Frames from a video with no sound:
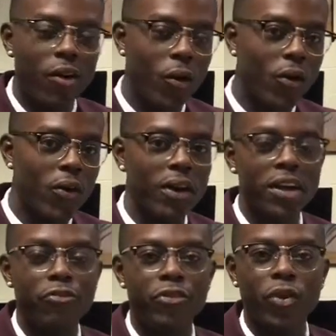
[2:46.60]
or
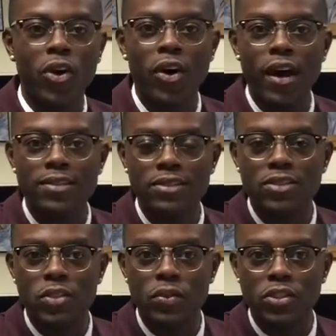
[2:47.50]
if you are asking
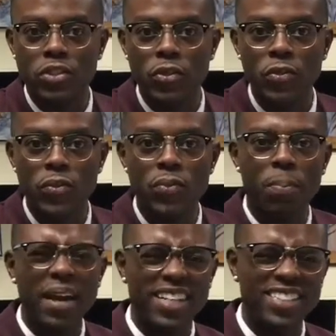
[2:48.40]
students to
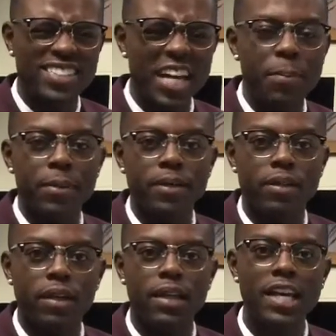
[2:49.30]
make a statement,
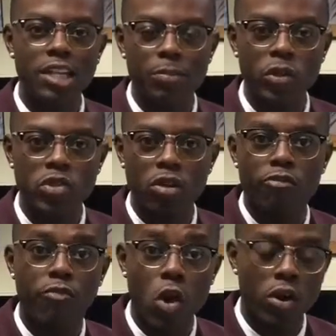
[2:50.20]
let them use their
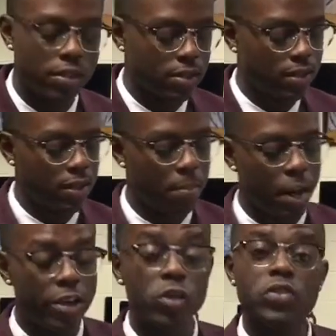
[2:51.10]
voice
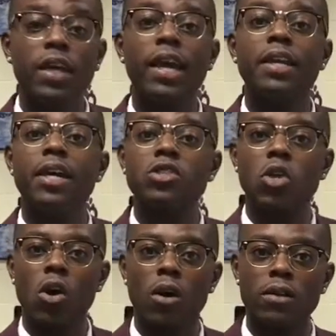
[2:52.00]
by using index
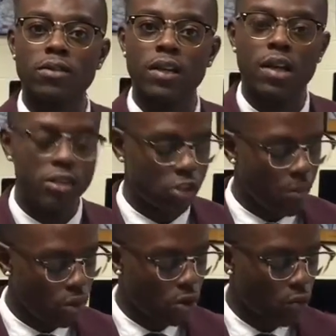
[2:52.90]
cards. So
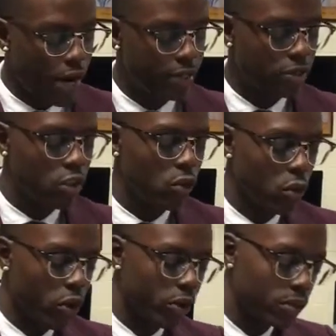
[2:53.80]
I'm going to write 2
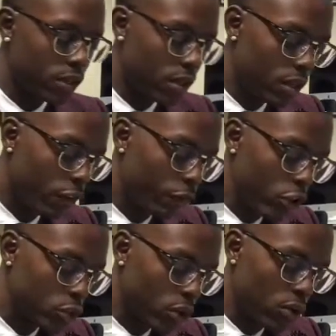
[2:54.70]
words. The
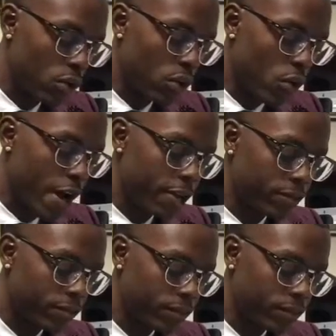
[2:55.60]
first word I'm going to write